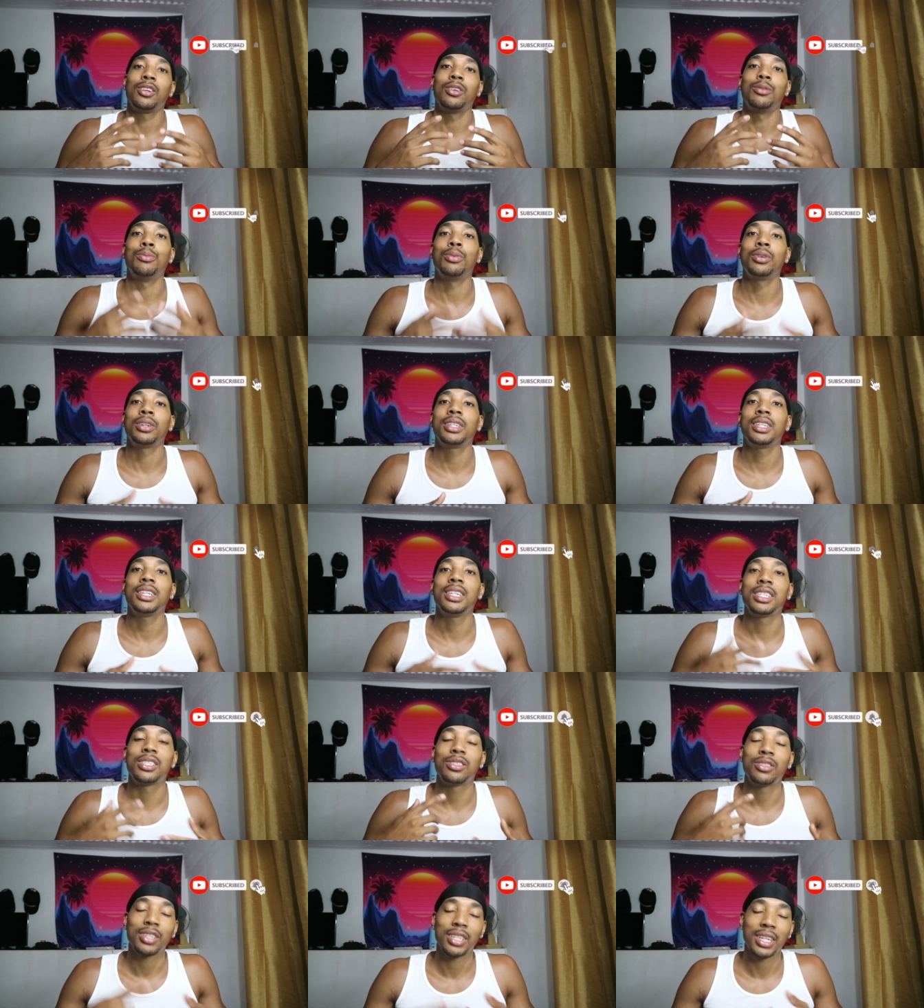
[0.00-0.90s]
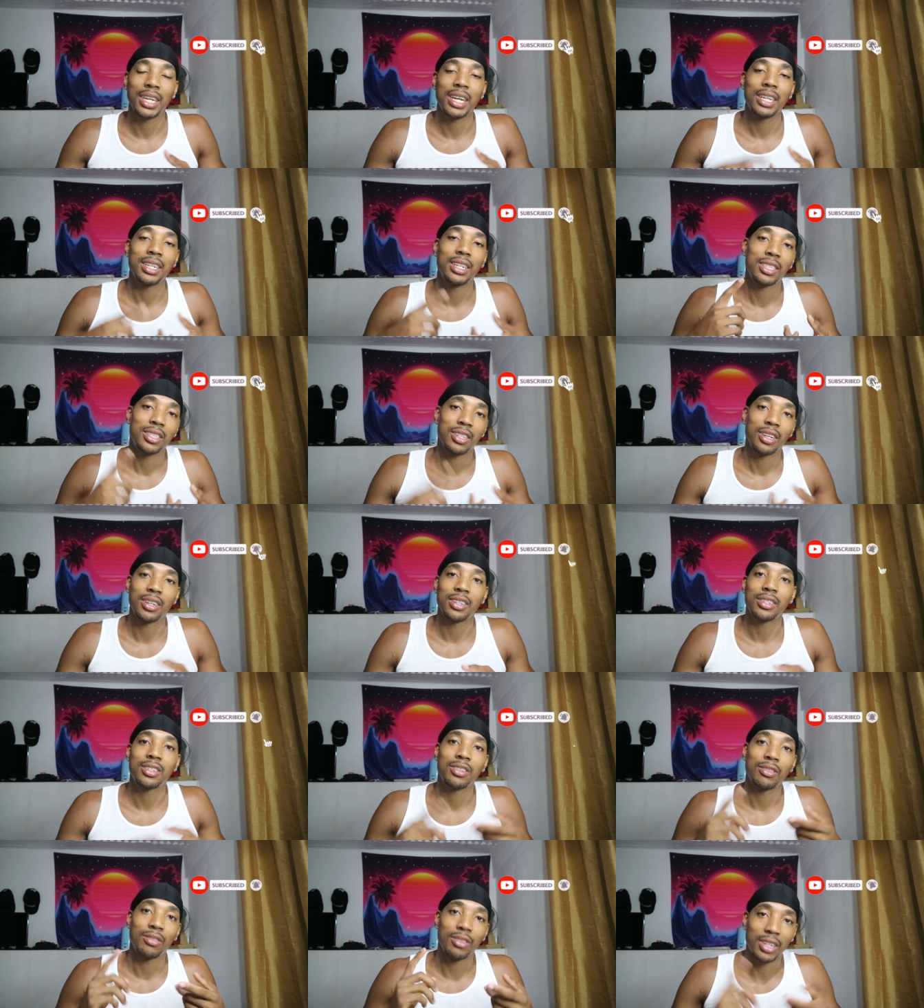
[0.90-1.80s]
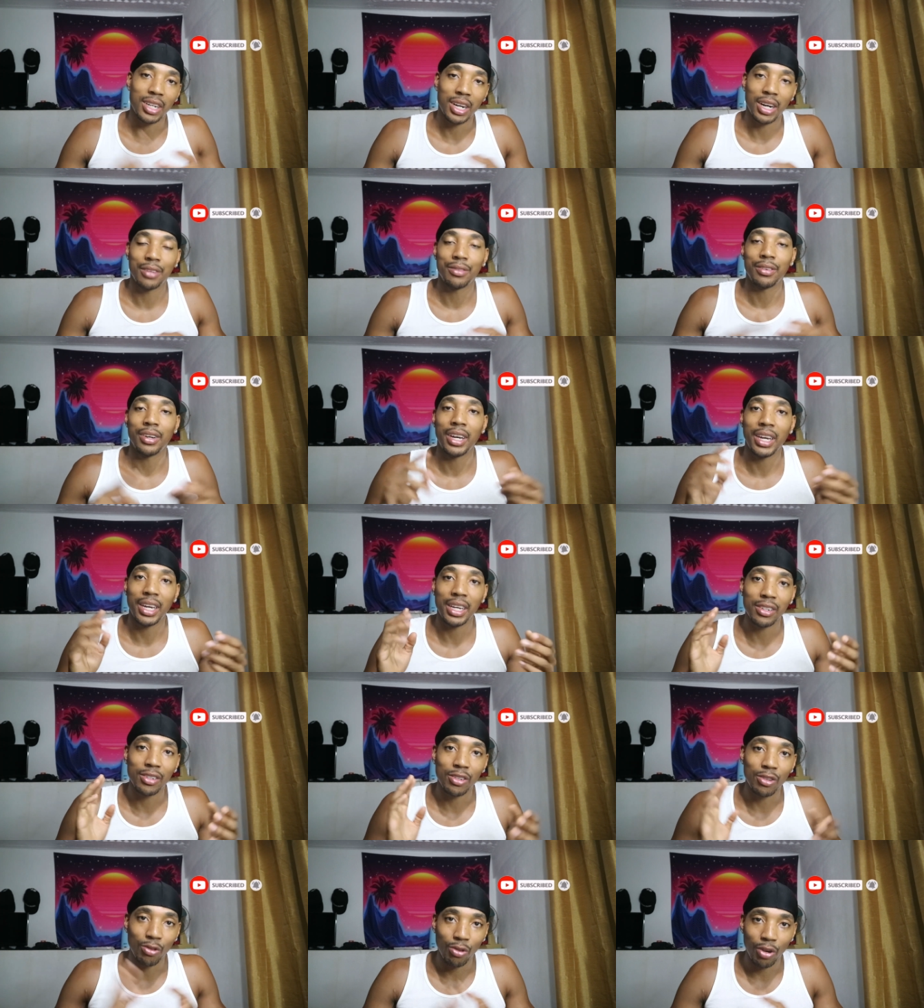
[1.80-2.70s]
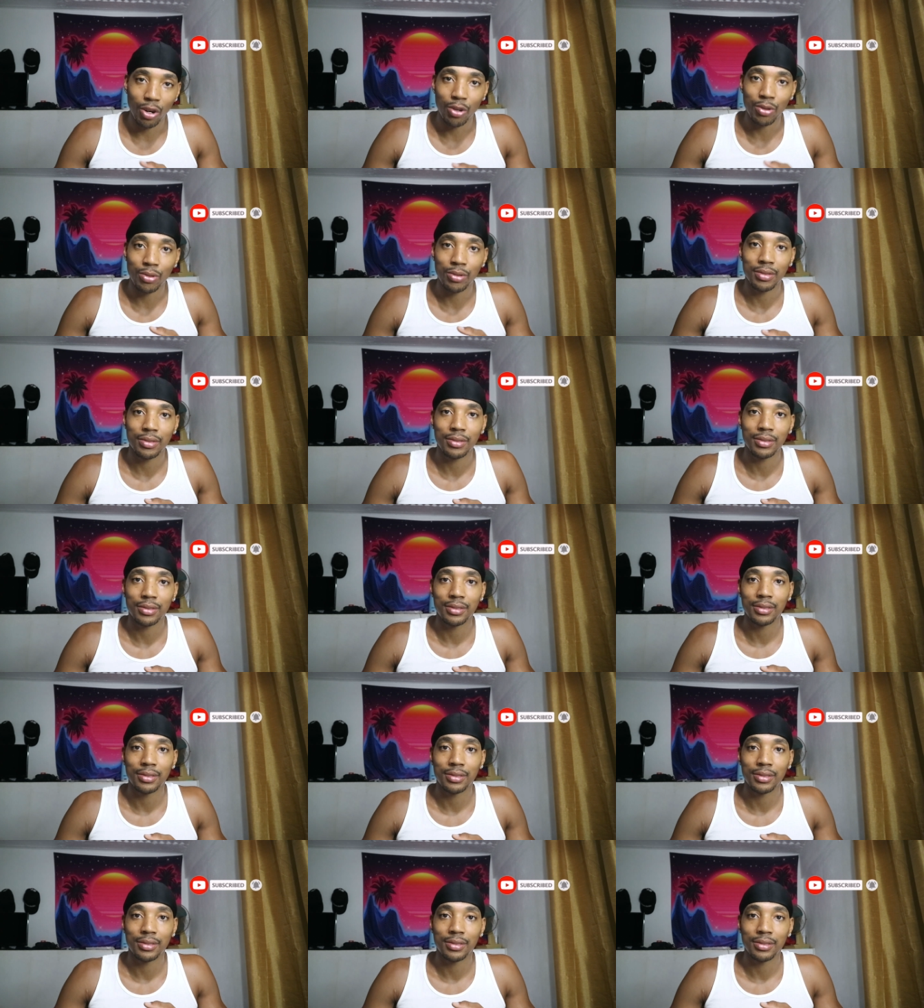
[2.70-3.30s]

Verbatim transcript: your body is not getting a chance to recover and grow.